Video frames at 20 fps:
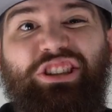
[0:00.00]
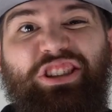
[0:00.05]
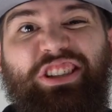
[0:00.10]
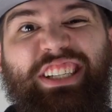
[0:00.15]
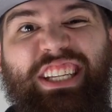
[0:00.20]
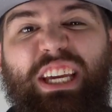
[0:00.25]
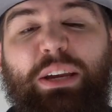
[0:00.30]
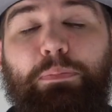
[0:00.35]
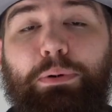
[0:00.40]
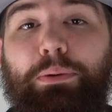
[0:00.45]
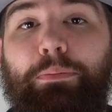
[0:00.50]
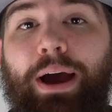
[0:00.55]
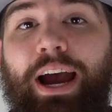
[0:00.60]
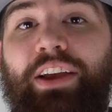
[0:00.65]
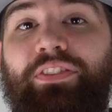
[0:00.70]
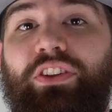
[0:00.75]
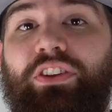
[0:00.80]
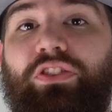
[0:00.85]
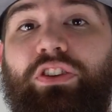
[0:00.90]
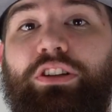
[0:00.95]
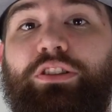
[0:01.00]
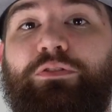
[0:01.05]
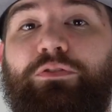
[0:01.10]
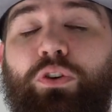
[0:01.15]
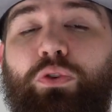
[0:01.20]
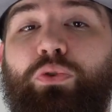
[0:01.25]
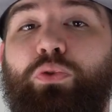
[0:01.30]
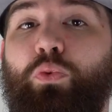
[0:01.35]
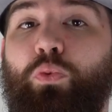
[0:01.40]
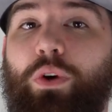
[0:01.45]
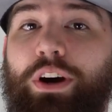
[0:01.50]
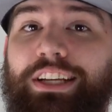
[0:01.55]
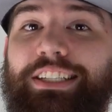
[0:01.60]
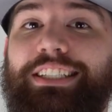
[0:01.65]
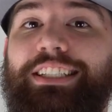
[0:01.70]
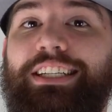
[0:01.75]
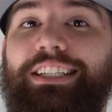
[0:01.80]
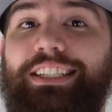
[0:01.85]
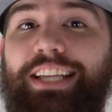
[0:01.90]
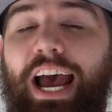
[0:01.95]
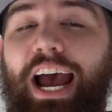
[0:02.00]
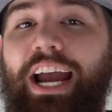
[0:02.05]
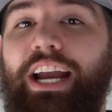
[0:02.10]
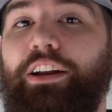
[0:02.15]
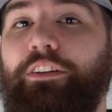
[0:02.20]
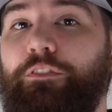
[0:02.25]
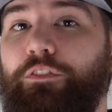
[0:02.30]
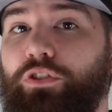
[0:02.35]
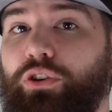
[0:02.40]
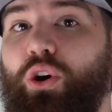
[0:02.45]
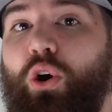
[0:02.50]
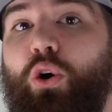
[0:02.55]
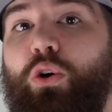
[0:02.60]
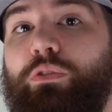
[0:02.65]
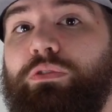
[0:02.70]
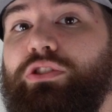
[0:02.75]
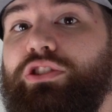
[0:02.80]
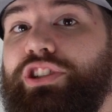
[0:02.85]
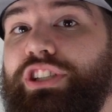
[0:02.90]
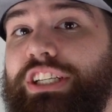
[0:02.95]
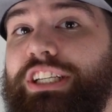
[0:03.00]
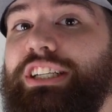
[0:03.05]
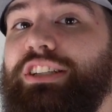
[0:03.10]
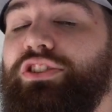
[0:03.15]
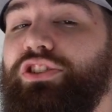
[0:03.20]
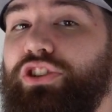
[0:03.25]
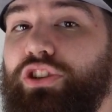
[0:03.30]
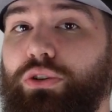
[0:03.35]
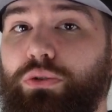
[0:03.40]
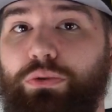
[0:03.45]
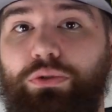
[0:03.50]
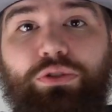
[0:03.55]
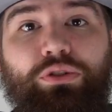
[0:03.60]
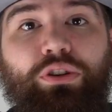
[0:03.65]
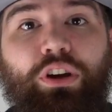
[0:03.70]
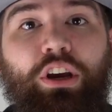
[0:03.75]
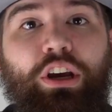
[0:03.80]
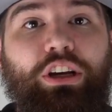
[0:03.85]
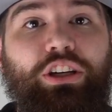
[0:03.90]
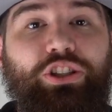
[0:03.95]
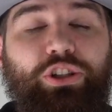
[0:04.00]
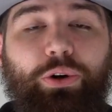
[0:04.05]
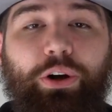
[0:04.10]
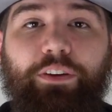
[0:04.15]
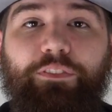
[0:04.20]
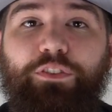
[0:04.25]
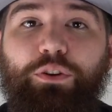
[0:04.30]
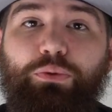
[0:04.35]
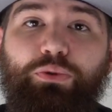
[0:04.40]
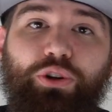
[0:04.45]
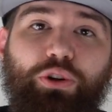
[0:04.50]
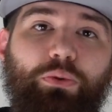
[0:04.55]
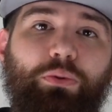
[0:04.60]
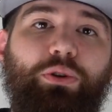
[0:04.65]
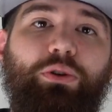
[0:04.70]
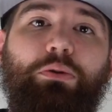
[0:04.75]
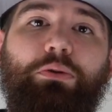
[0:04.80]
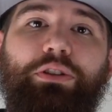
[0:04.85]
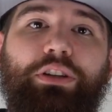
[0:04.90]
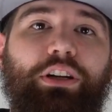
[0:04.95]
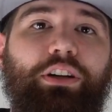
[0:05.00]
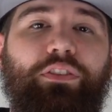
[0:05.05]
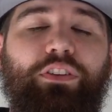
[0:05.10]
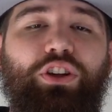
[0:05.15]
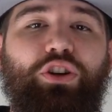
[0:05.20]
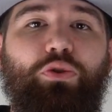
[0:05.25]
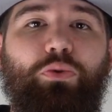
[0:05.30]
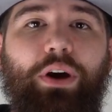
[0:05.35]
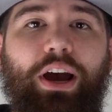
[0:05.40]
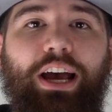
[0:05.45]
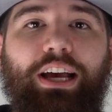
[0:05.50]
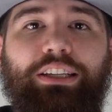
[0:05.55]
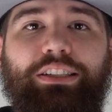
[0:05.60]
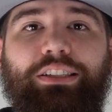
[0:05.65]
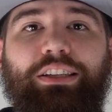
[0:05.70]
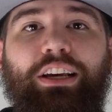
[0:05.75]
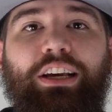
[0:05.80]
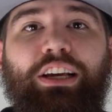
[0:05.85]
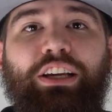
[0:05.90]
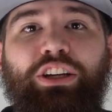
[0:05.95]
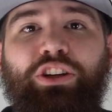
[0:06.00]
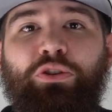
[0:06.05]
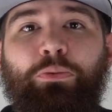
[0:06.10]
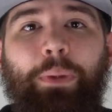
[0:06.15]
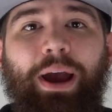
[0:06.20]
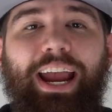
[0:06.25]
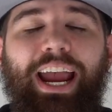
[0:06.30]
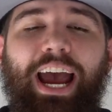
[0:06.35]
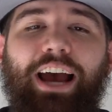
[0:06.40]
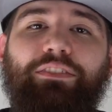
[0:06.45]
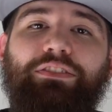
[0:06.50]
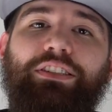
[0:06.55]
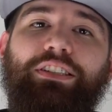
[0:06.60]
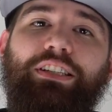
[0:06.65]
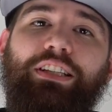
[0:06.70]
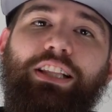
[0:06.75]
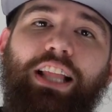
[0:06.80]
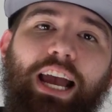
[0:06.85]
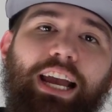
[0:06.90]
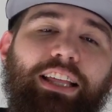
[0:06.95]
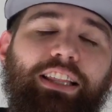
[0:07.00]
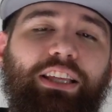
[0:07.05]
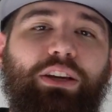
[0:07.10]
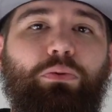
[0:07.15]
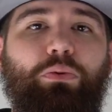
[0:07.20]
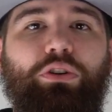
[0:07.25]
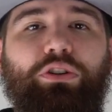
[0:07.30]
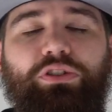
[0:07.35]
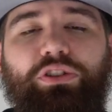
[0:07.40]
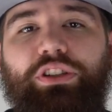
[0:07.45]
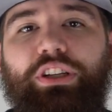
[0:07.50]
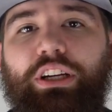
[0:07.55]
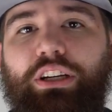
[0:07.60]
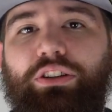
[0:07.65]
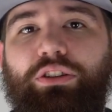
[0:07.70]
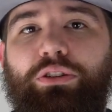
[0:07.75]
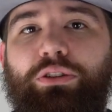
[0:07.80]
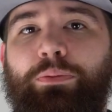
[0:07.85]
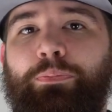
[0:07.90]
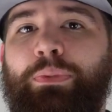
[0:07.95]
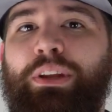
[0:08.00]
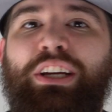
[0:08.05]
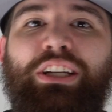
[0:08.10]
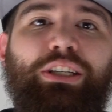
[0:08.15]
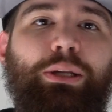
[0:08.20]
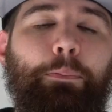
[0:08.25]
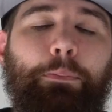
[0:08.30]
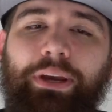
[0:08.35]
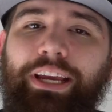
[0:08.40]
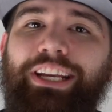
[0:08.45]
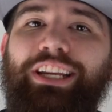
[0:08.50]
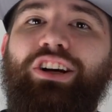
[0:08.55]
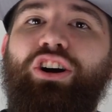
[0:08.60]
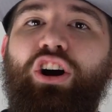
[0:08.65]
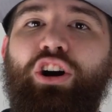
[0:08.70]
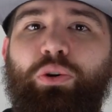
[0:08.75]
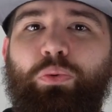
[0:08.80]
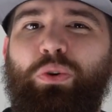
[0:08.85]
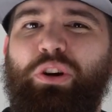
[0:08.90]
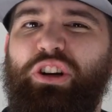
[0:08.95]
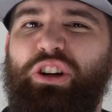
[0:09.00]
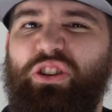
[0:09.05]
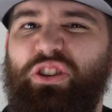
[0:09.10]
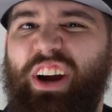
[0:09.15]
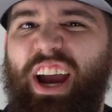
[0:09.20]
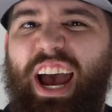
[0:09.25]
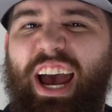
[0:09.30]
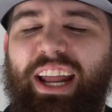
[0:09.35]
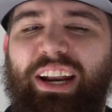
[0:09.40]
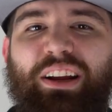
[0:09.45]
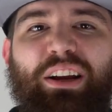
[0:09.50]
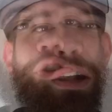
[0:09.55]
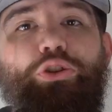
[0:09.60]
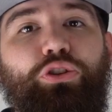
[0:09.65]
Just keep in mind that this phone was designed for overseas use, so if you do use it in the US, you might have slightly worse signal depending on where you're at.